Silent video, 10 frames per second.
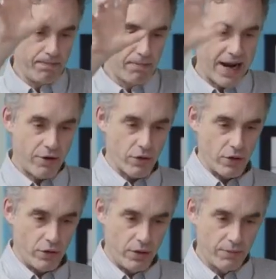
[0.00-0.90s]

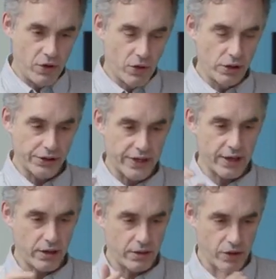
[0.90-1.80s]
micro goals that
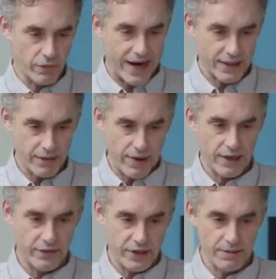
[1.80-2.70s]
are directly
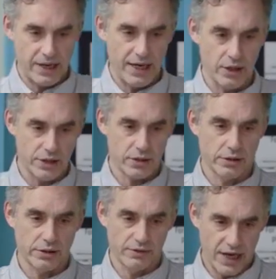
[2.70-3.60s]
relevant to
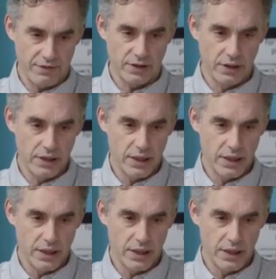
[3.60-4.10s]
biological survival.